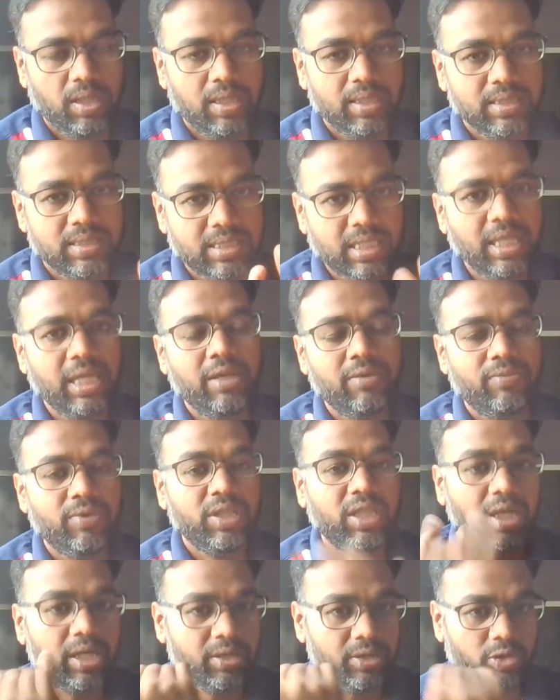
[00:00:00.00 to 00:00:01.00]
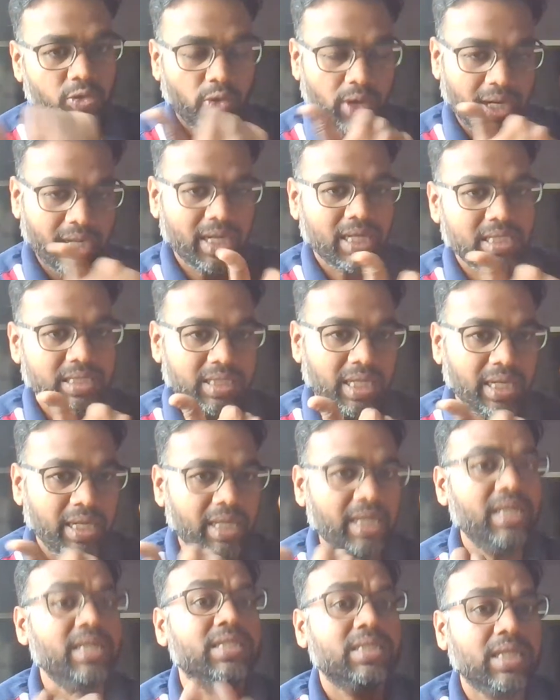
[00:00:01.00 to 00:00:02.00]
see whether your
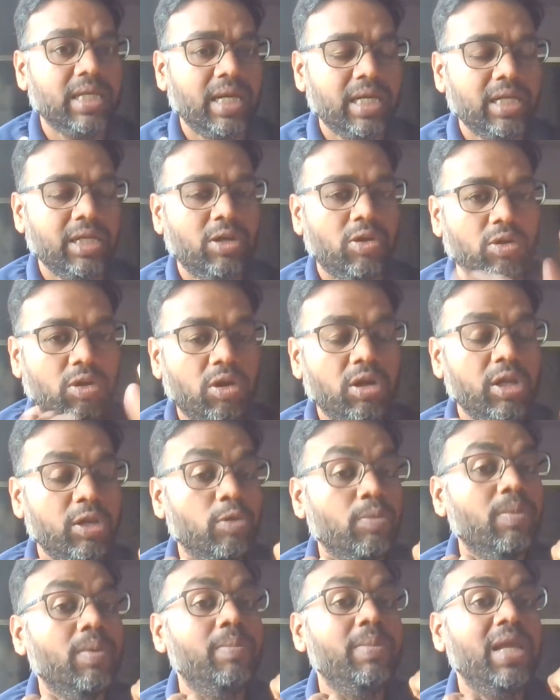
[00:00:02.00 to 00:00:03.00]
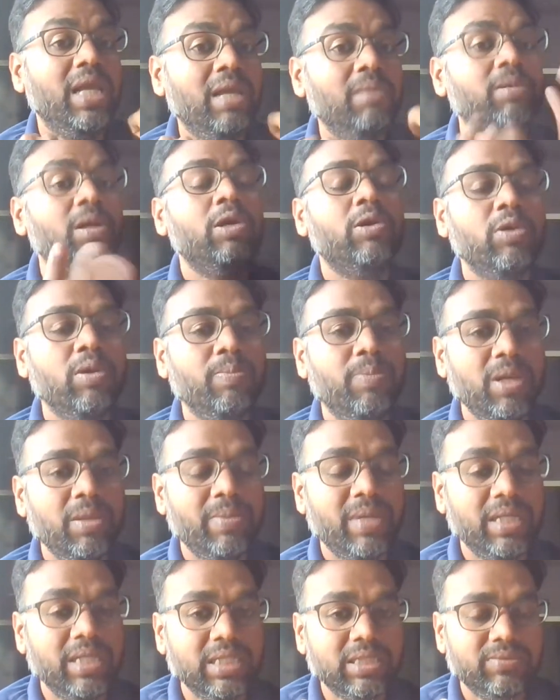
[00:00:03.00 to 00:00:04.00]
understanding is correct or not. You will be able to
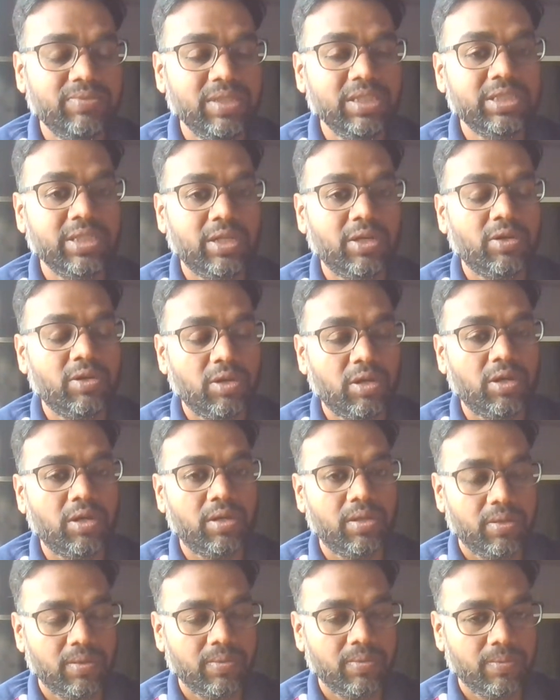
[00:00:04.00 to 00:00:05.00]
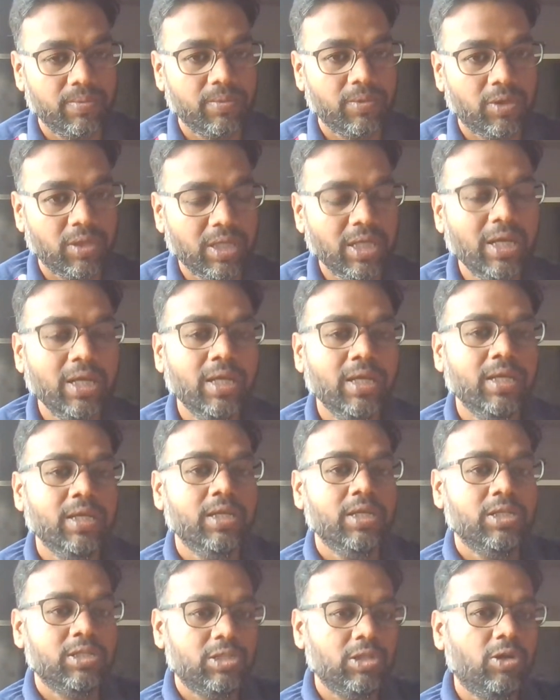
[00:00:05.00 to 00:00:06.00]
implement this feature or not. Okay,
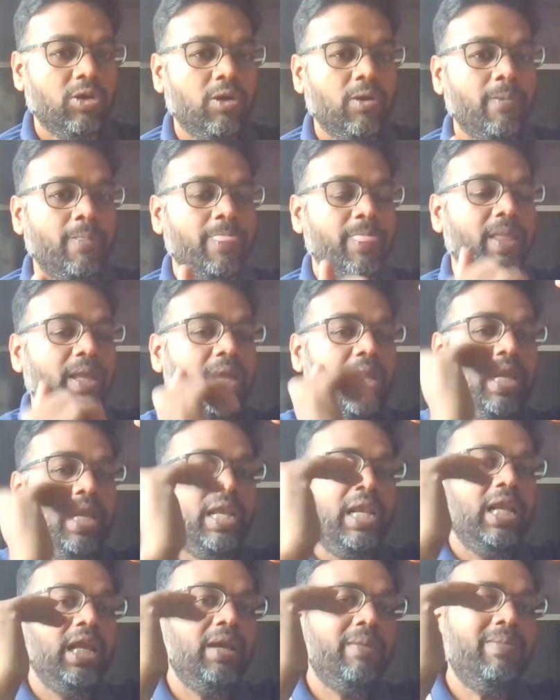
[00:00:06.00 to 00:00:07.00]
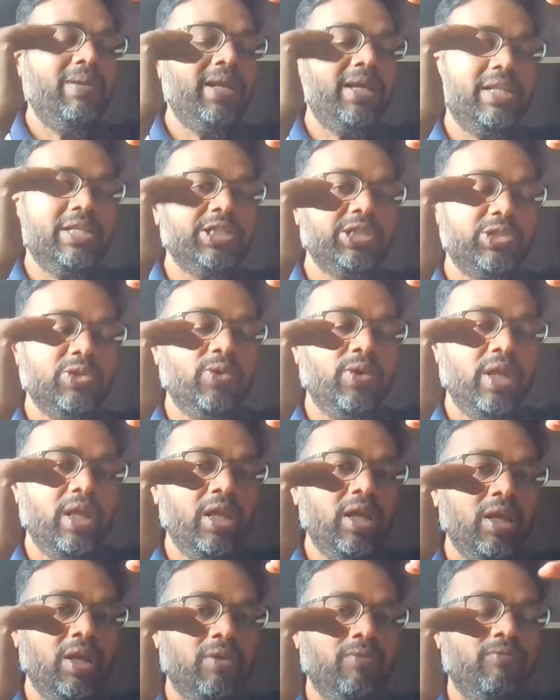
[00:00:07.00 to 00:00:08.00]
so enabler
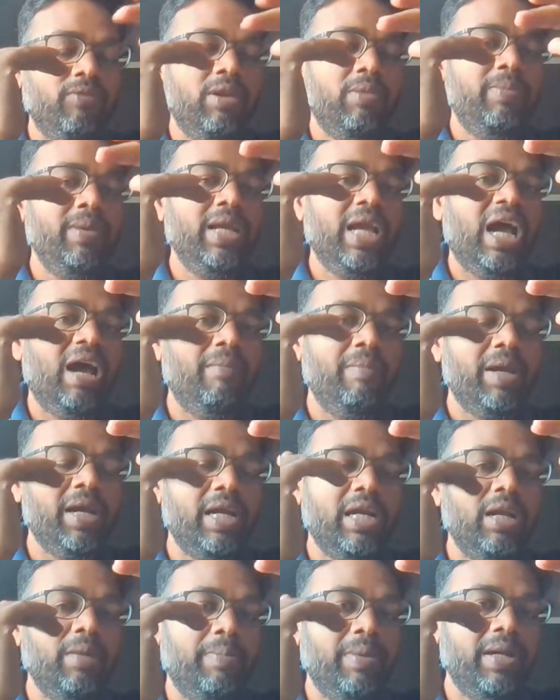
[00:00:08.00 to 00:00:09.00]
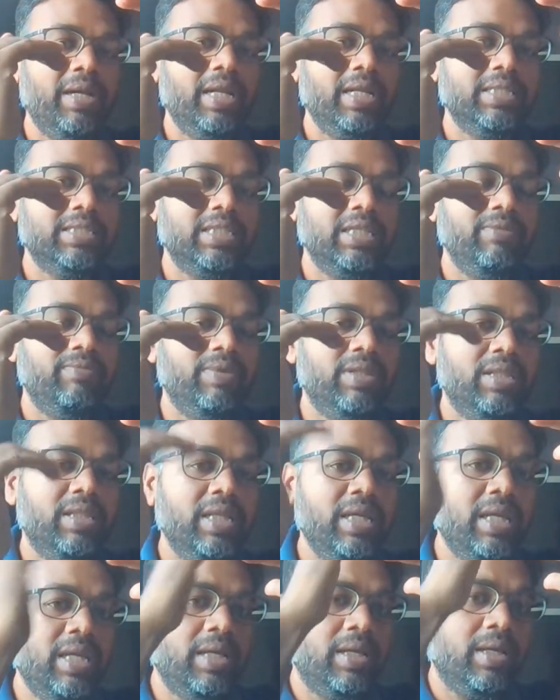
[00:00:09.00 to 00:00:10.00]
story will be having a dependency with
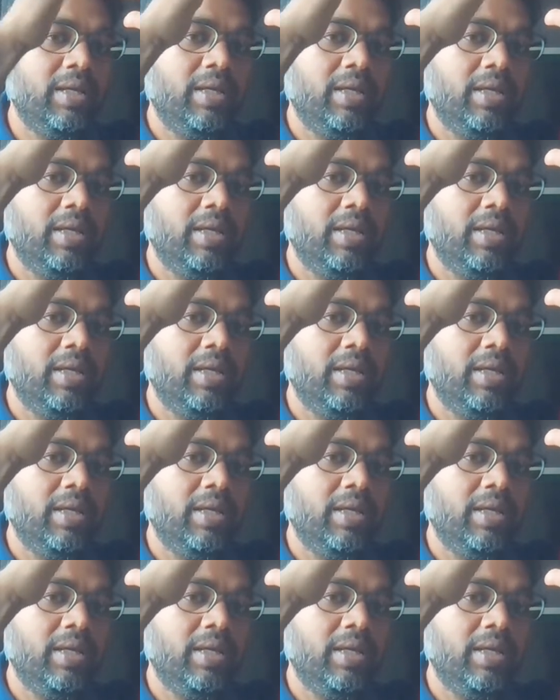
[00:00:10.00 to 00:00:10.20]
the